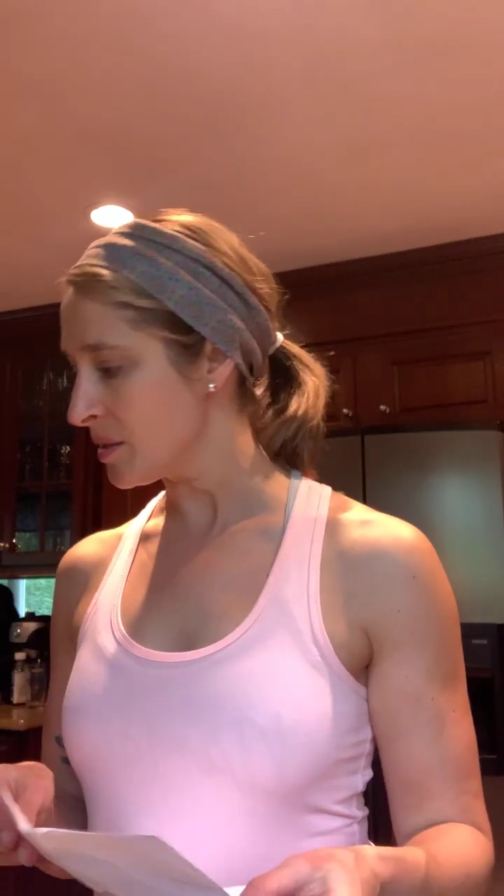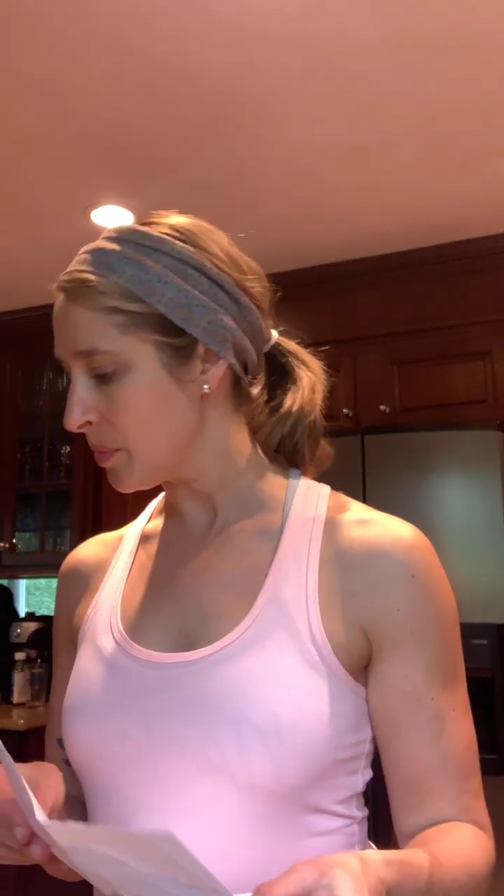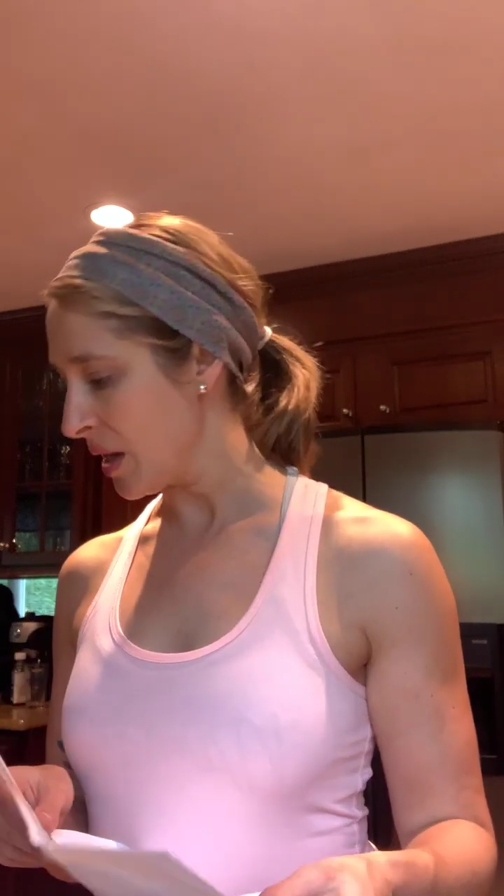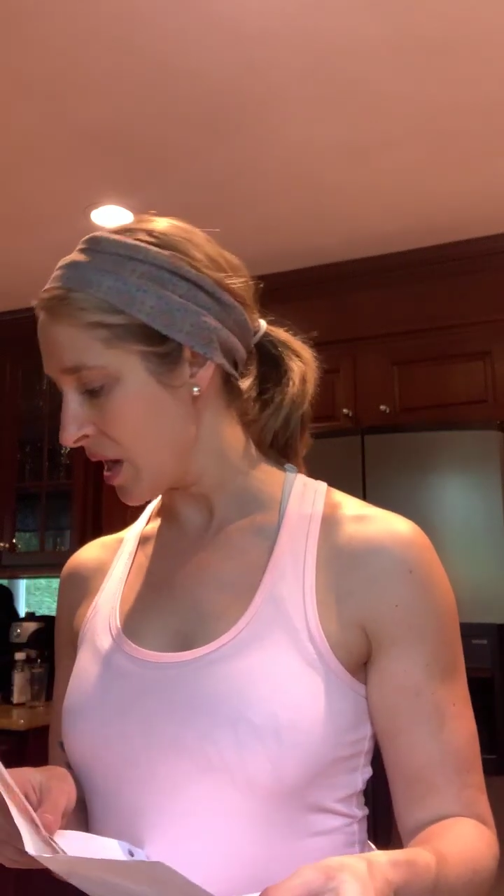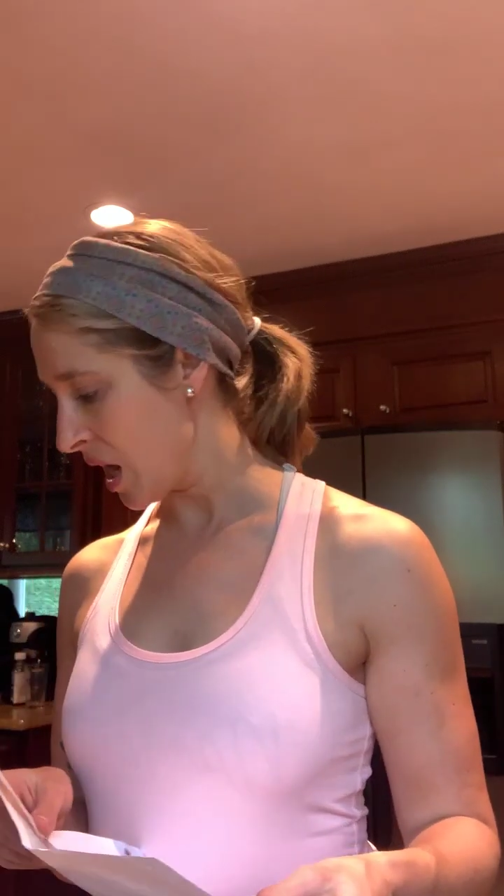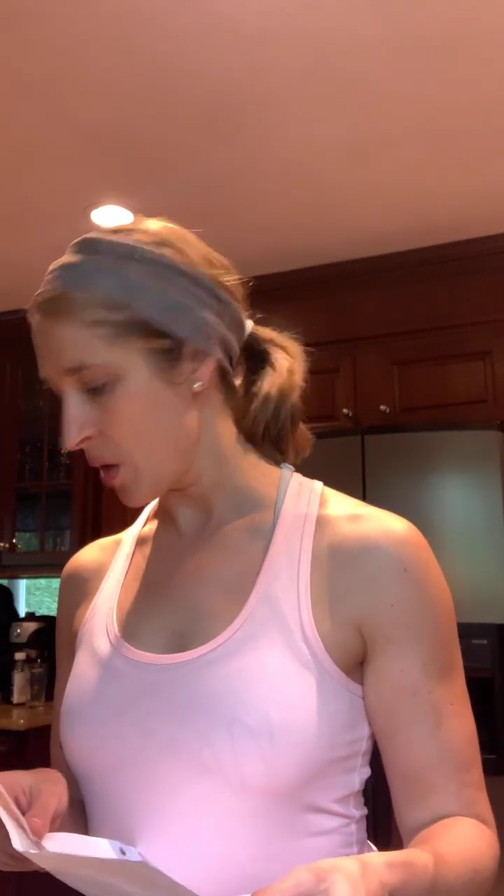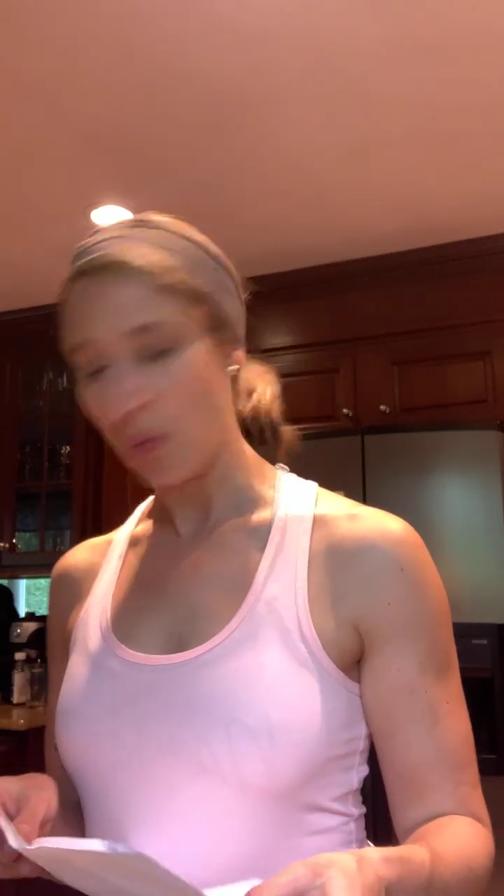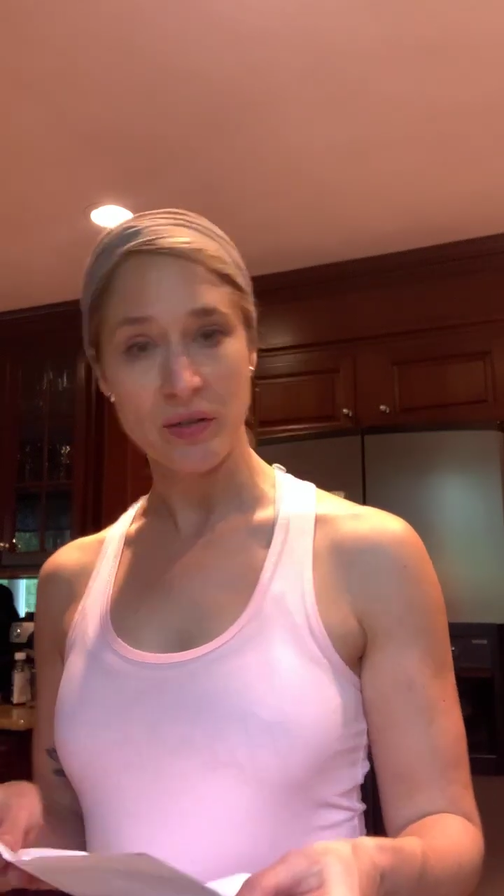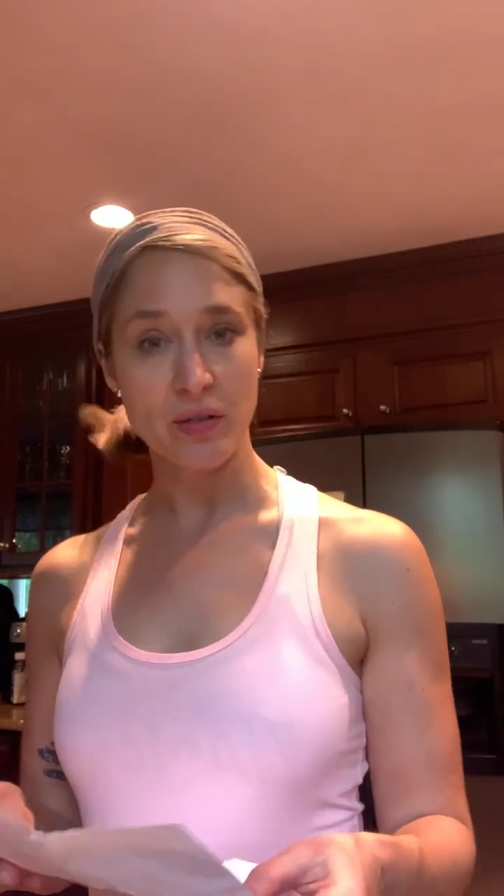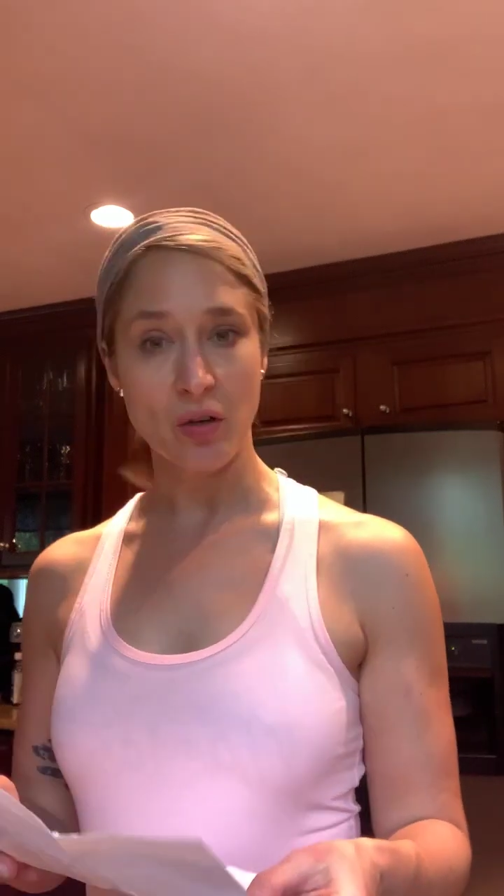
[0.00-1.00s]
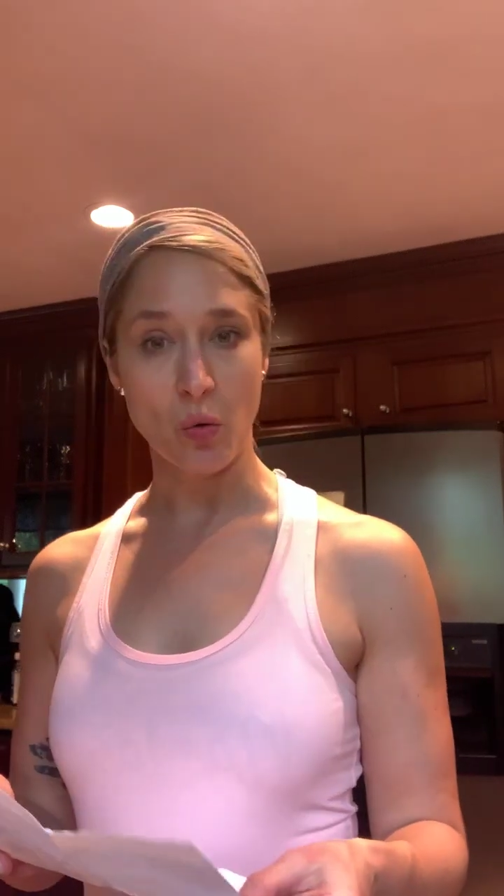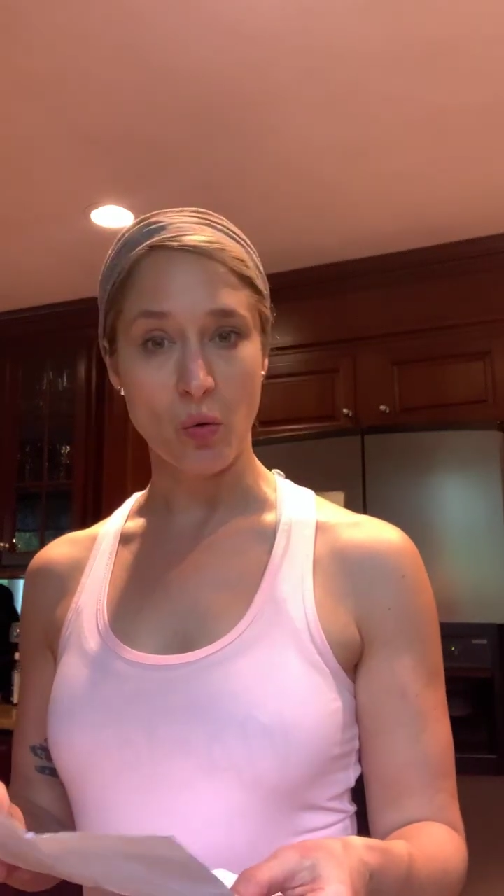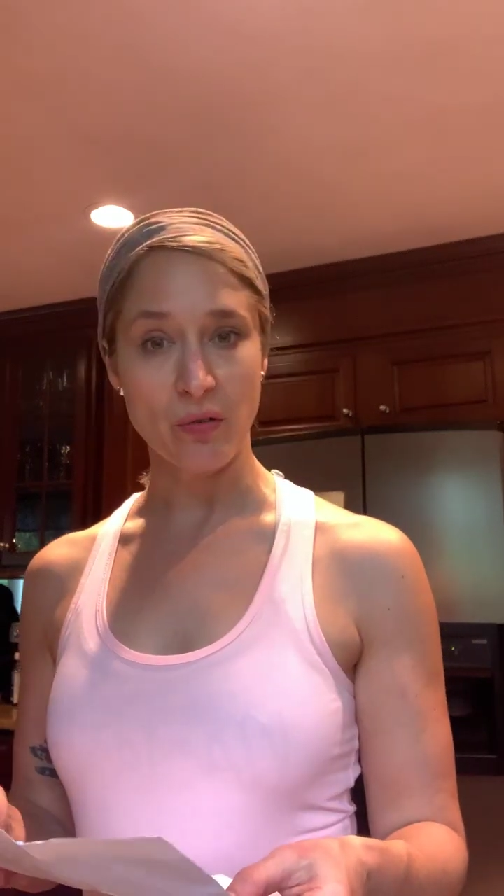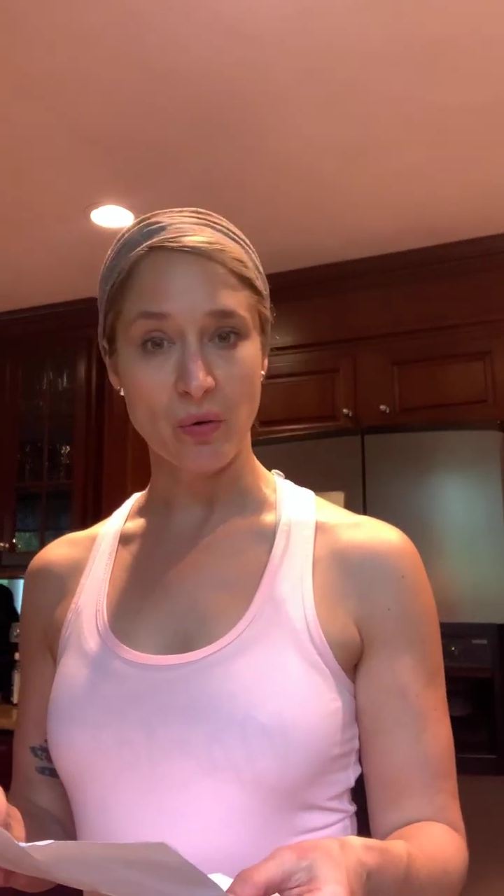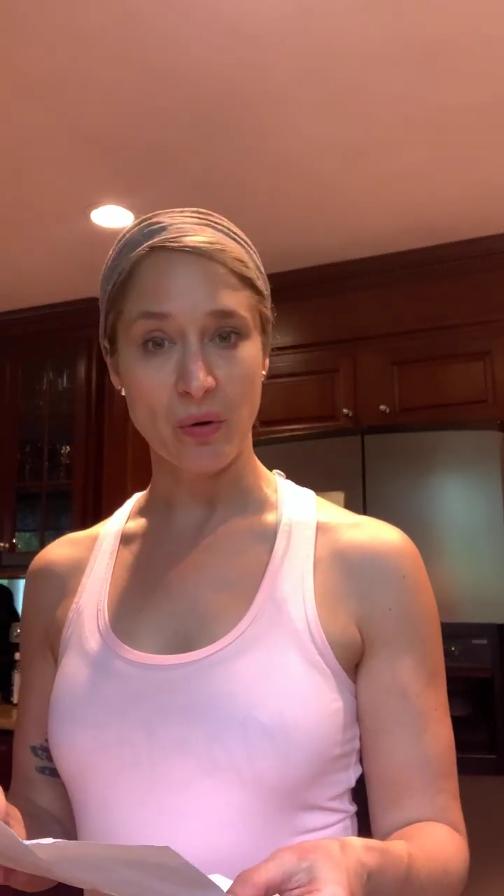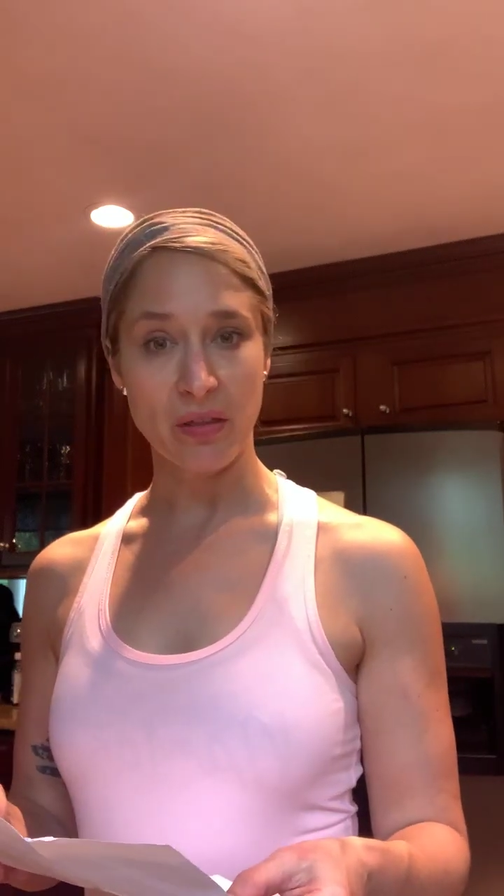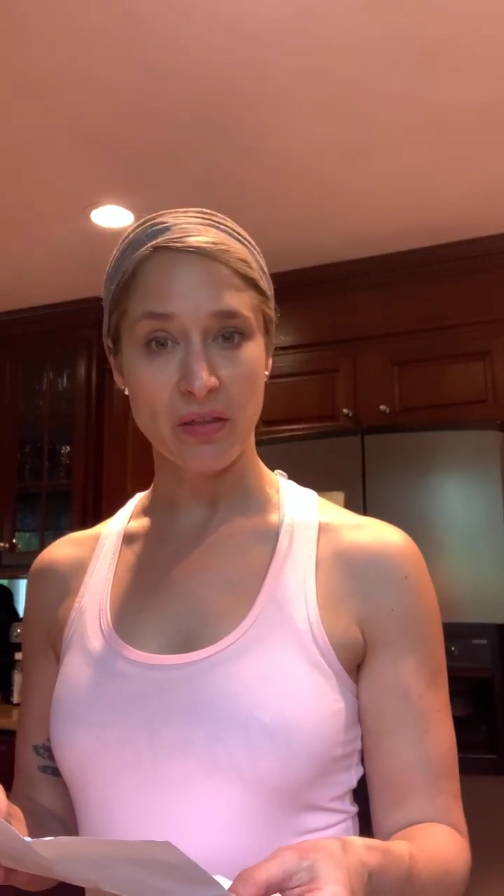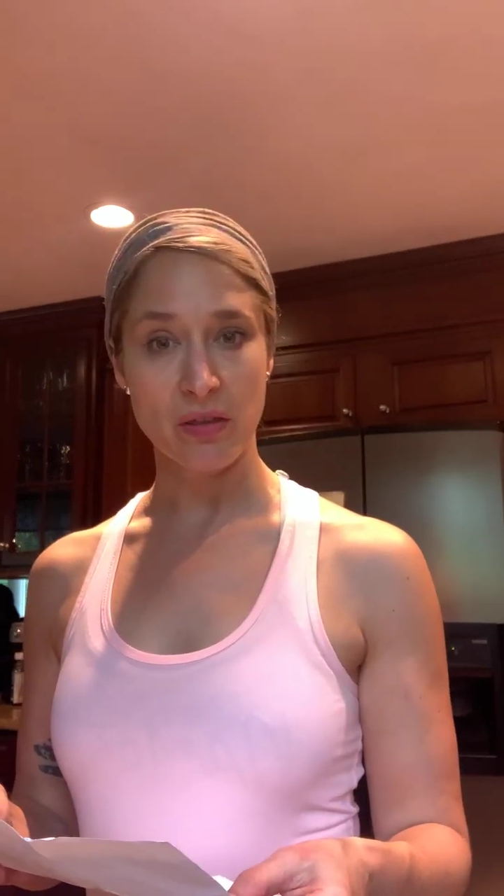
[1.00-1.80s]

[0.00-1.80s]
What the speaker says: but I wanted to go over with